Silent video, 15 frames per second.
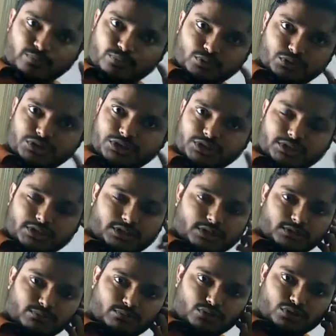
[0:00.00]
push
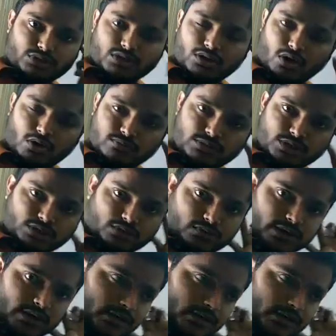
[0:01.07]
the object, or